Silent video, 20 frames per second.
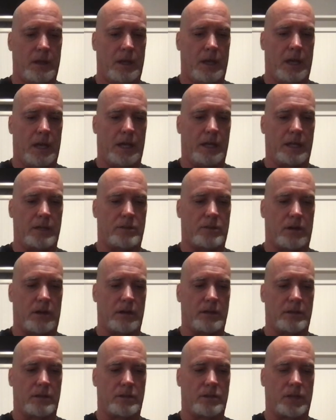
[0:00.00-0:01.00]
And I started
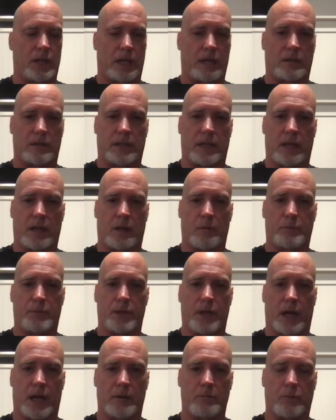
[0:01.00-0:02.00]
this channel to help
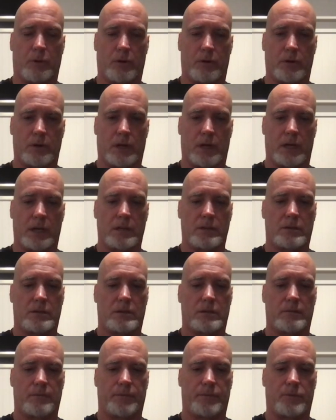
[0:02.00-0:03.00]
non-borderlines
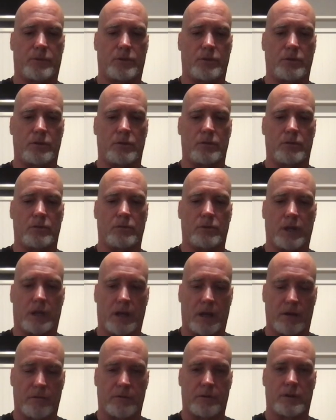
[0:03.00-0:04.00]
to
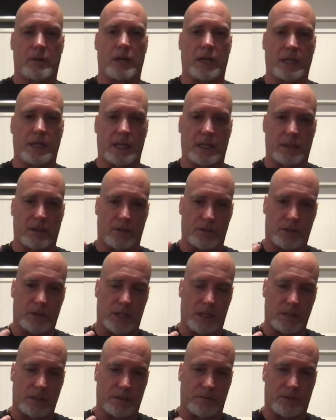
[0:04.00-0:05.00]
recover and get their
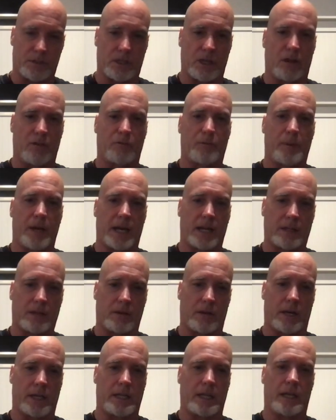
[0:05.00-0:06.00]
sense of self back, their
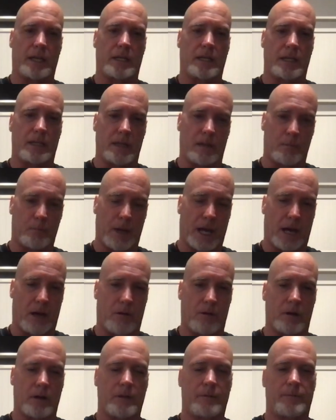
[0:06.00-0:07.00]
identity, their power.